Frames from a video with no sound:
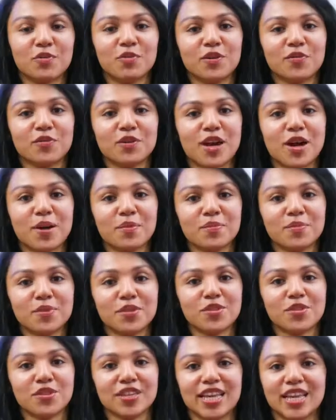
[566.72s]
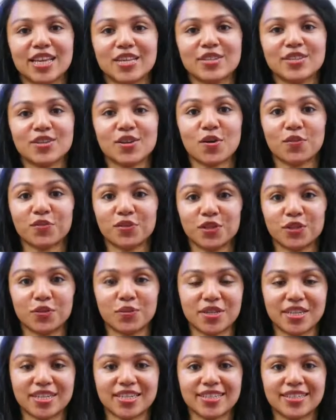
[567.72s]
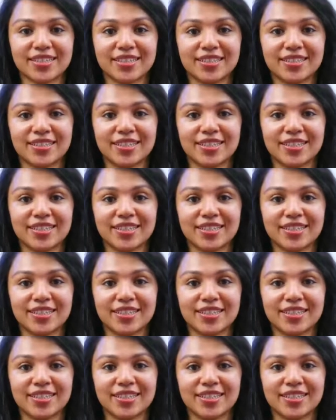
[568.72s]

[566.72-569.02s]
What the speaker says: We've come to the end of the unit.